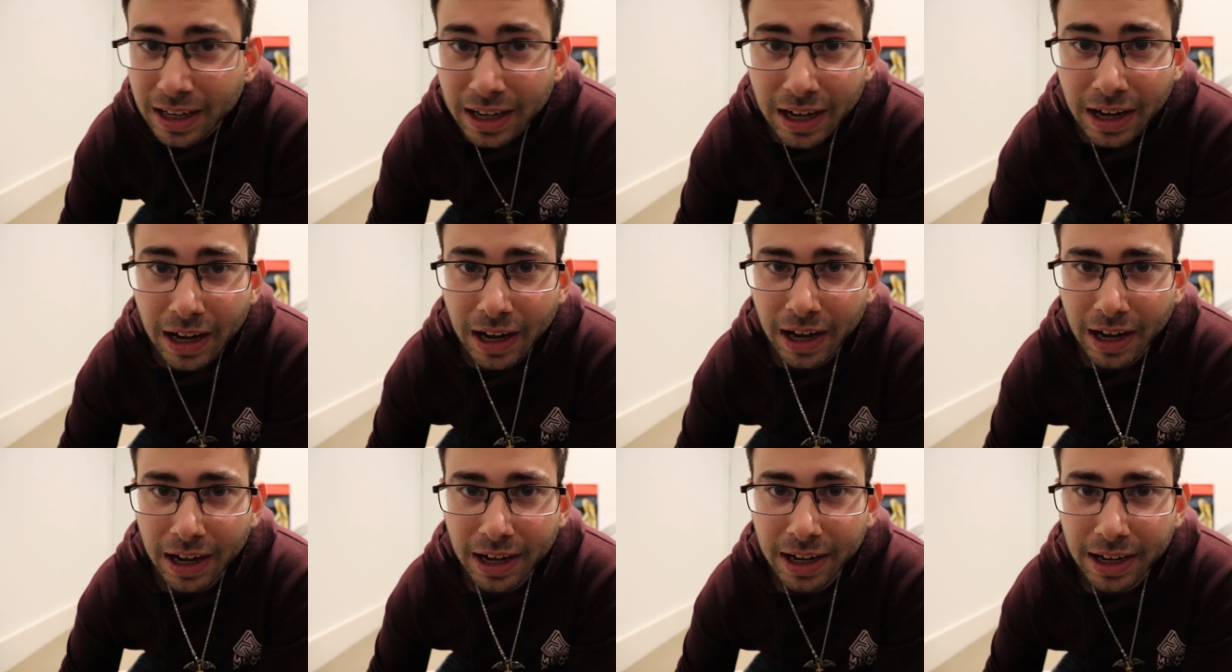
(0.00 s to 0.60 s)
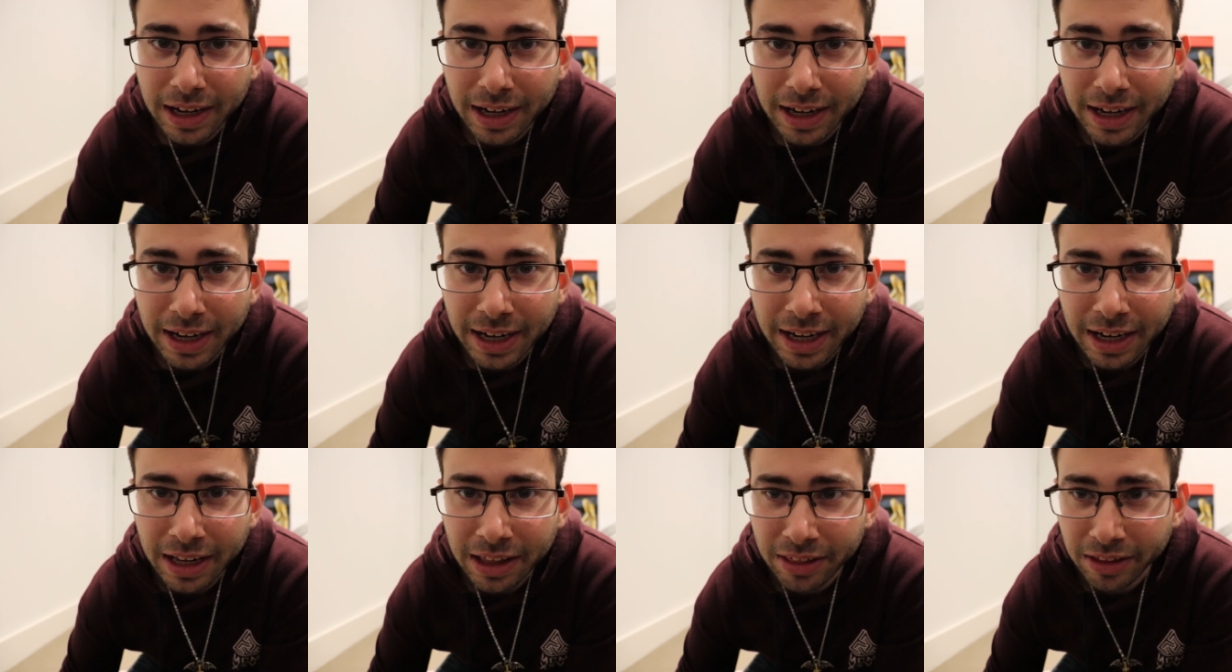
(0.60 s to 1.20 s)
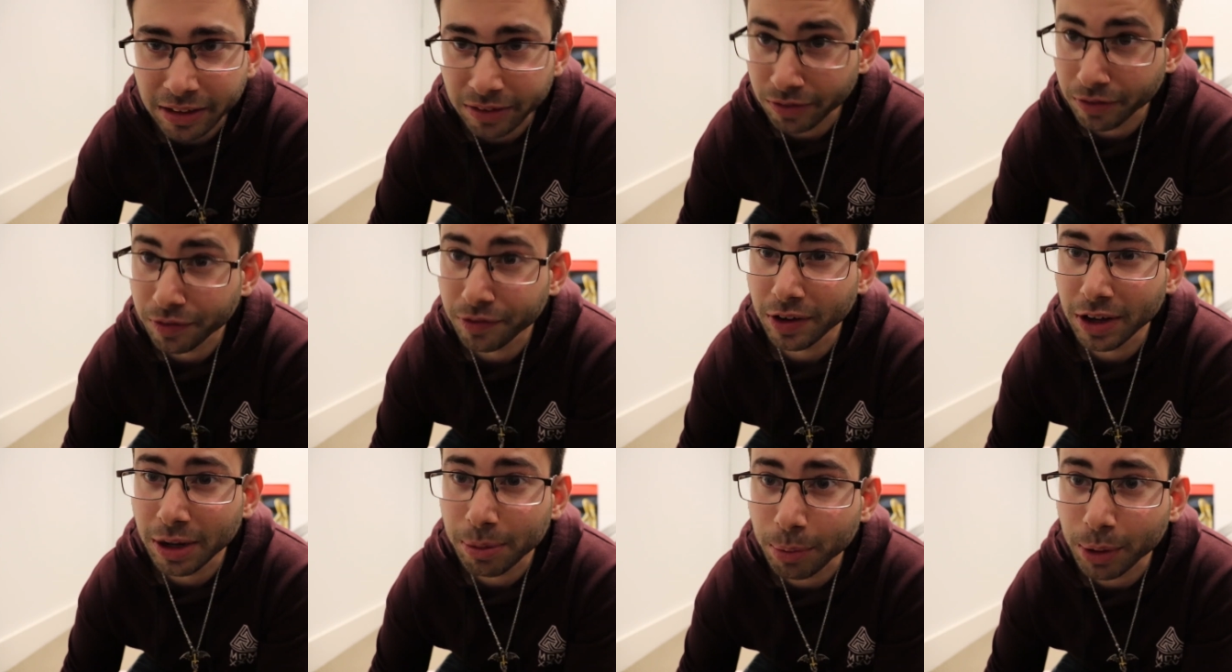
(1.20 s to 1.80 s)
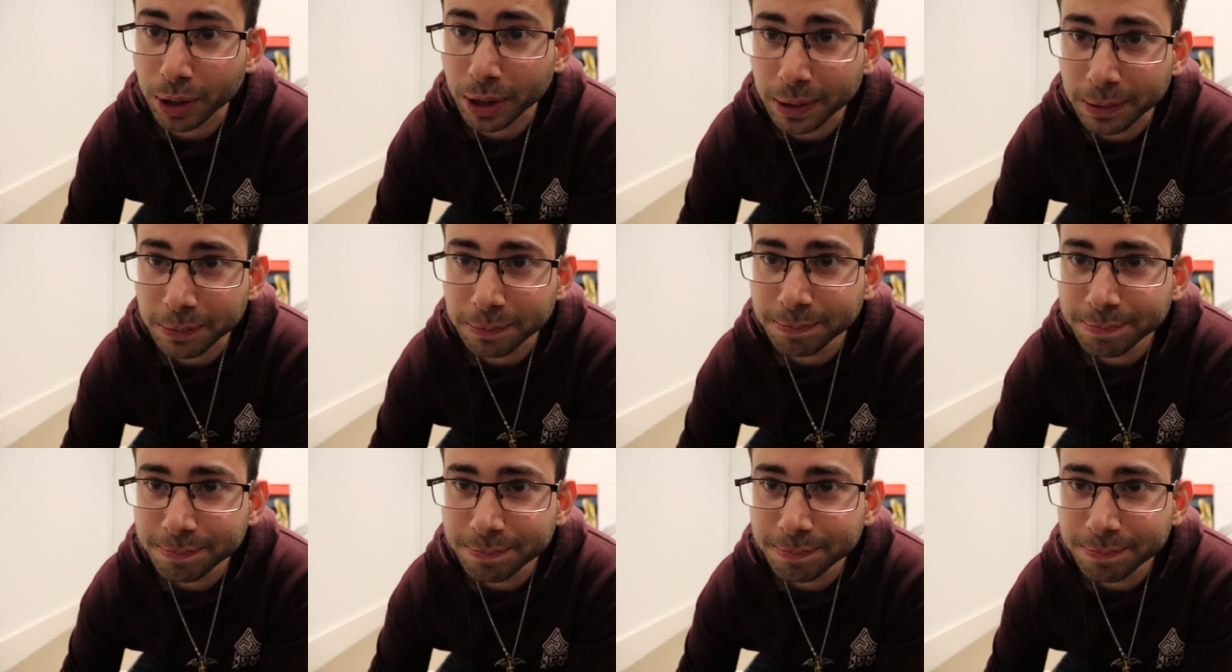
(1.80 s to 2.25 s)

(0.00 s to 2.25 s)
uh, anything for family.